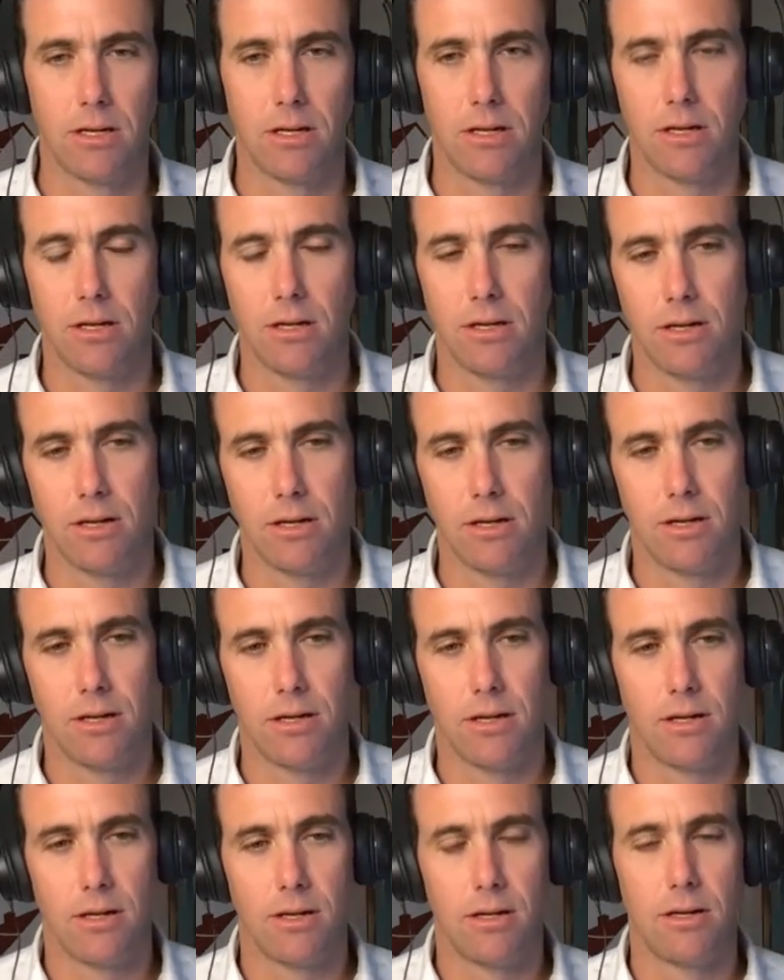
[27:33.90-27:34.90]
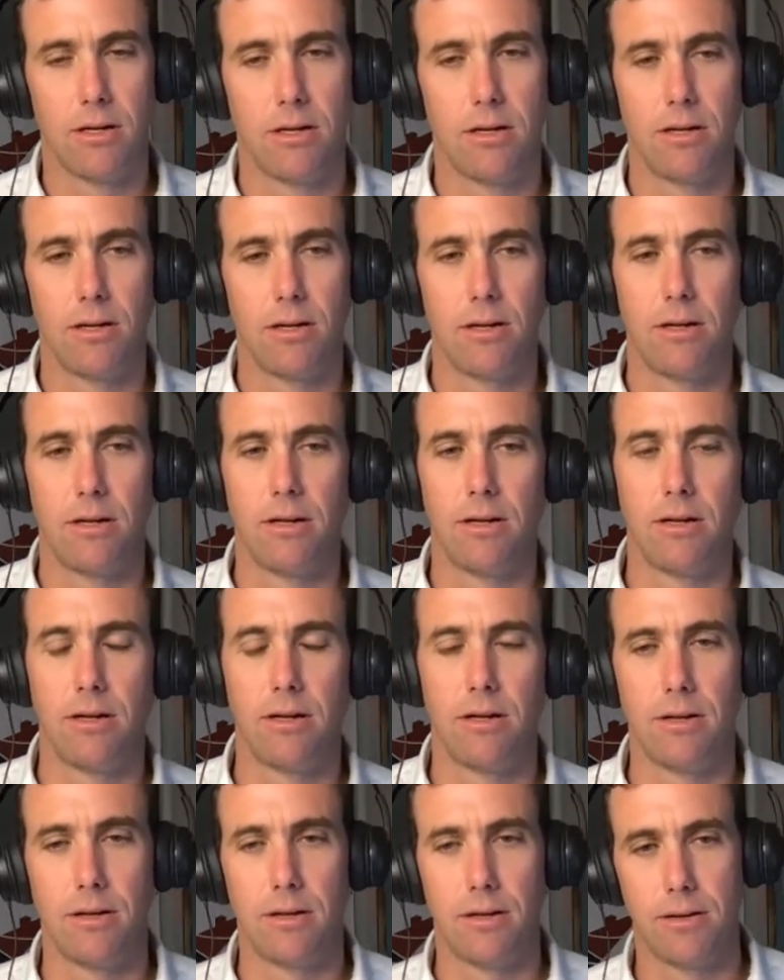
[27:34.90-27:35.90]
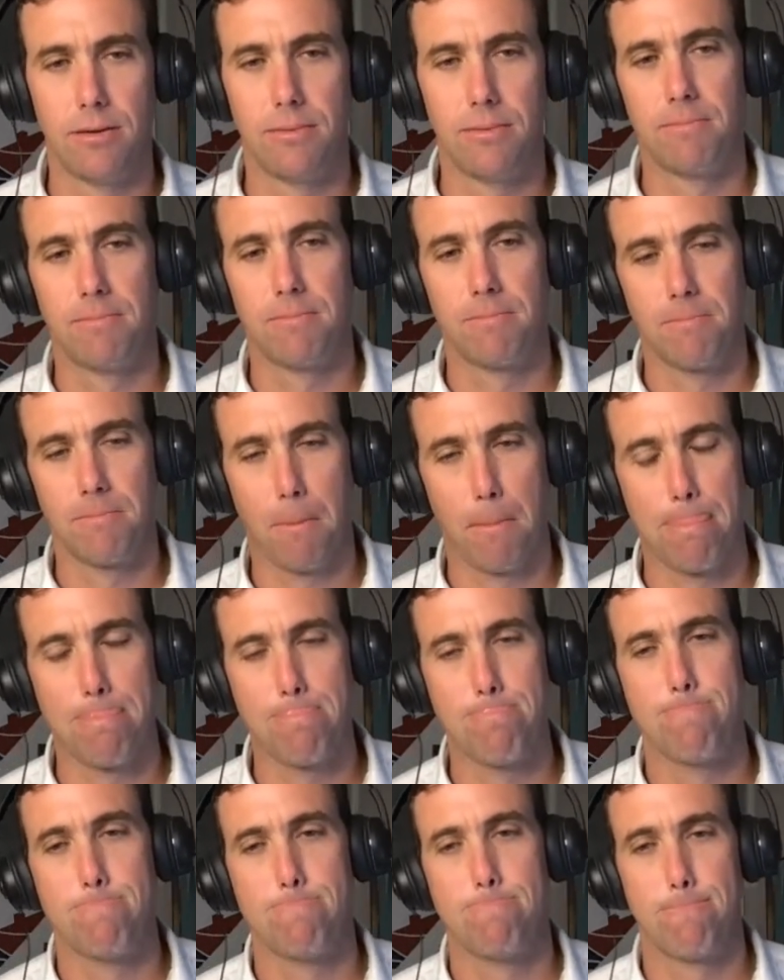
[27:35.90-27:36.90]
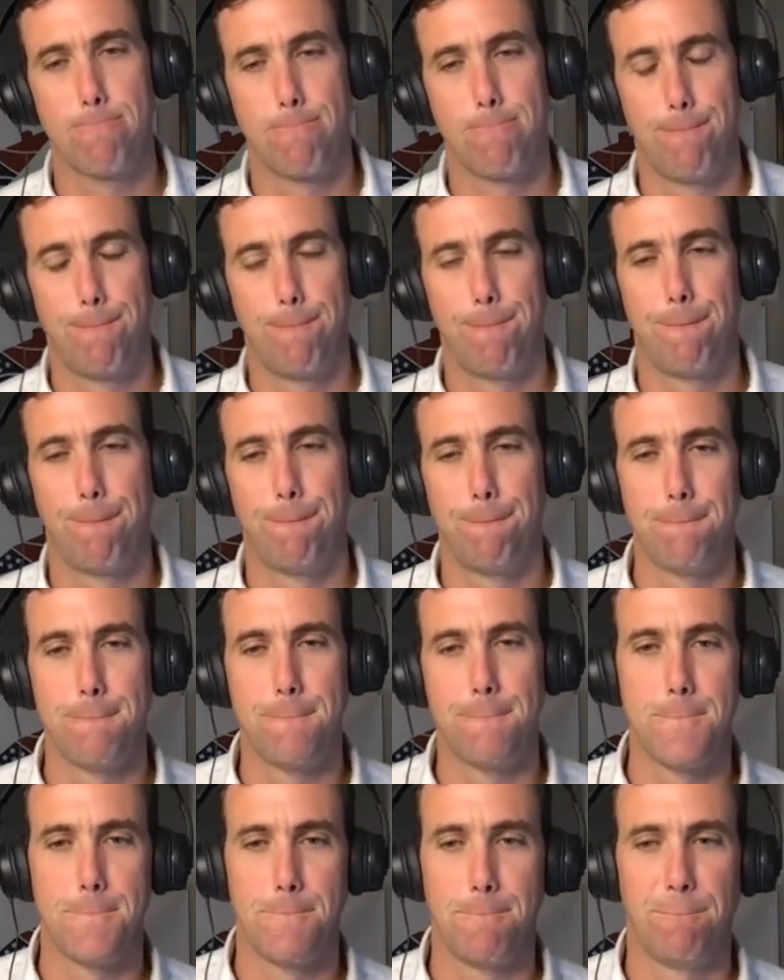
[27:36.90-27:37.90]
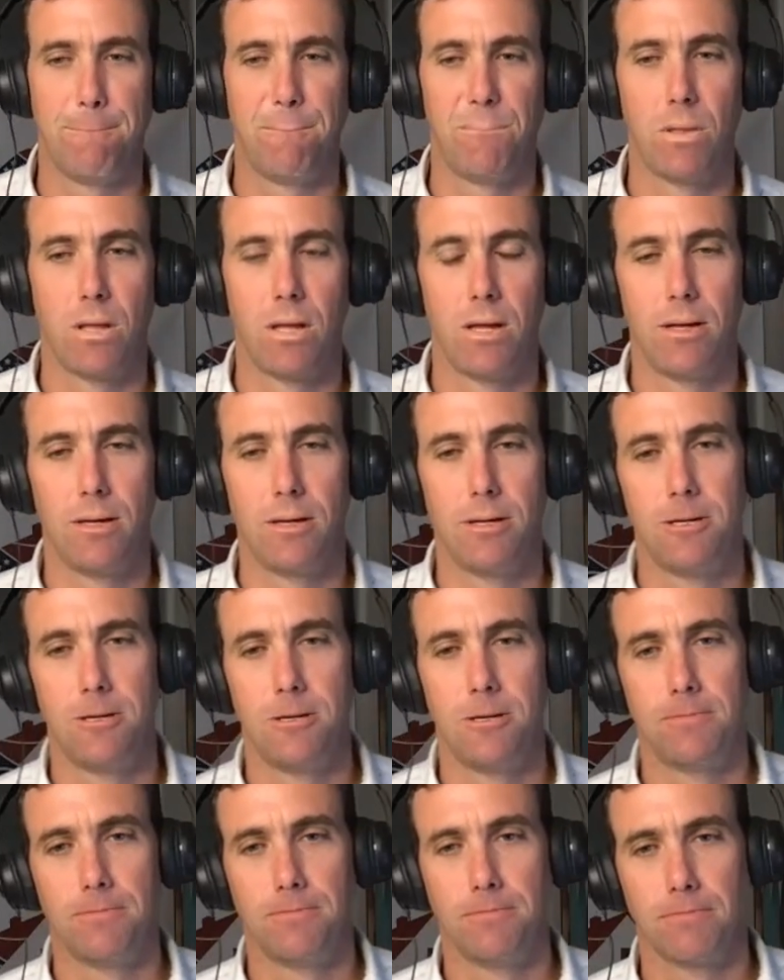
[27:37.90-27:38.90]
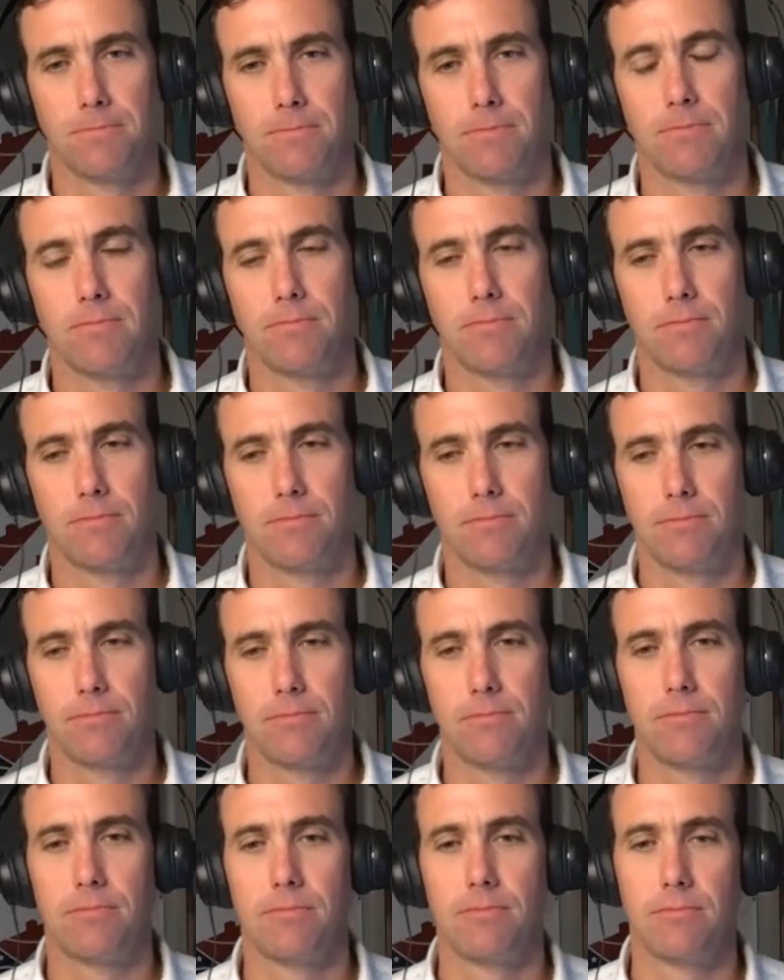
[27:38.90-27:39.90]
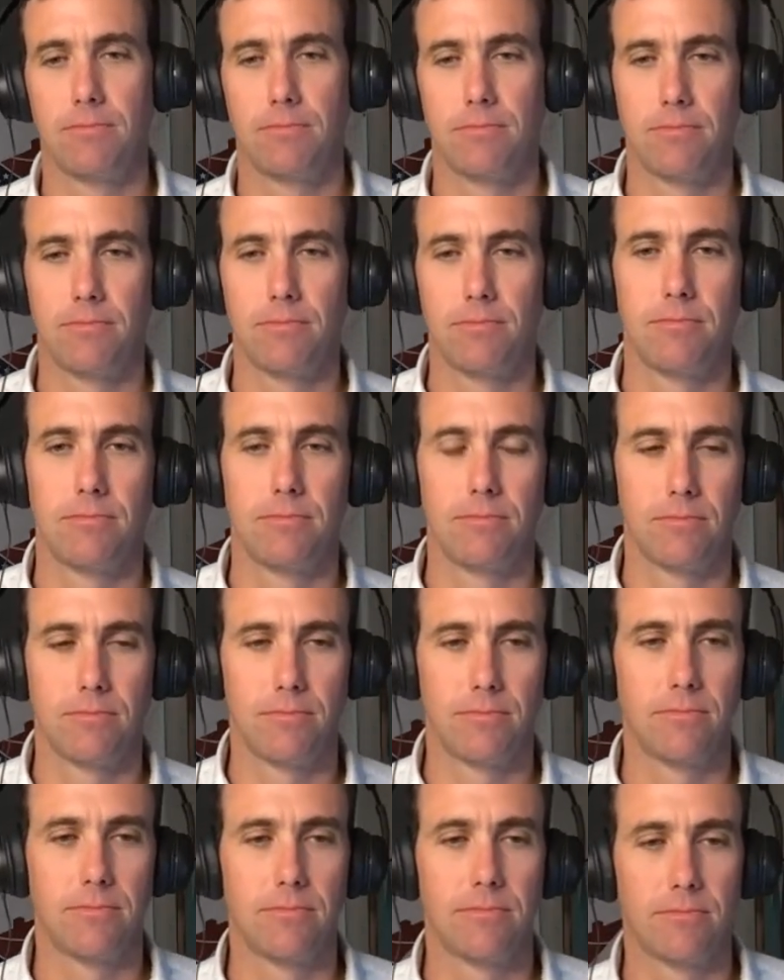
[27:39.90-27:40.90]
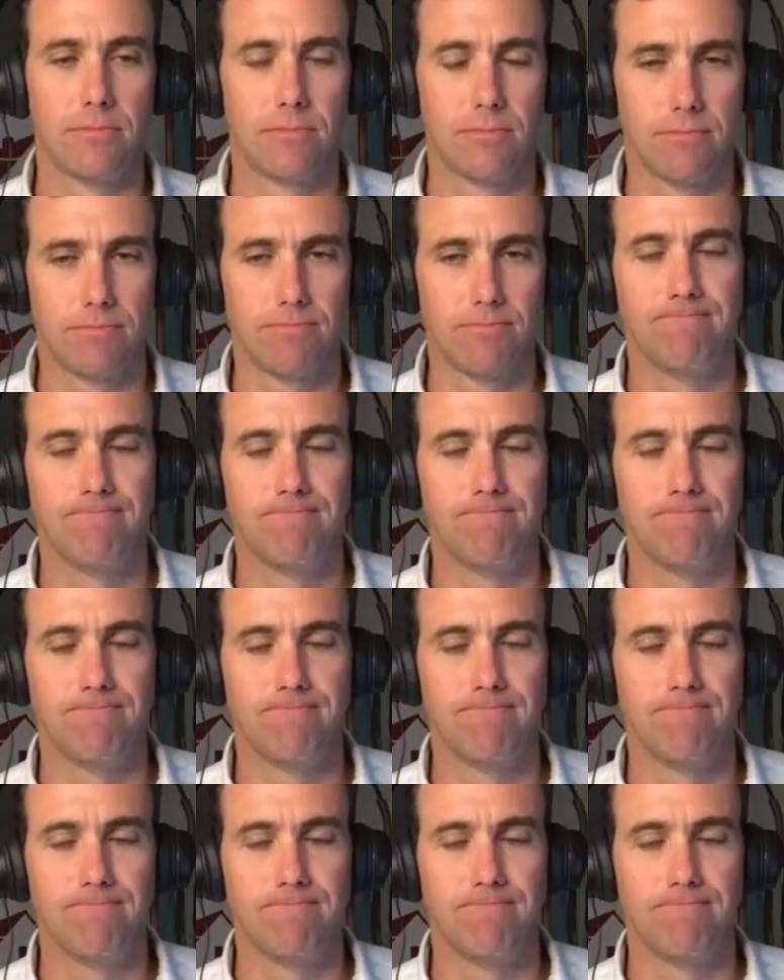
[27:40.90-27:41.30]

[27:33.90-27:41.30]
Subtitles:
(not speaking)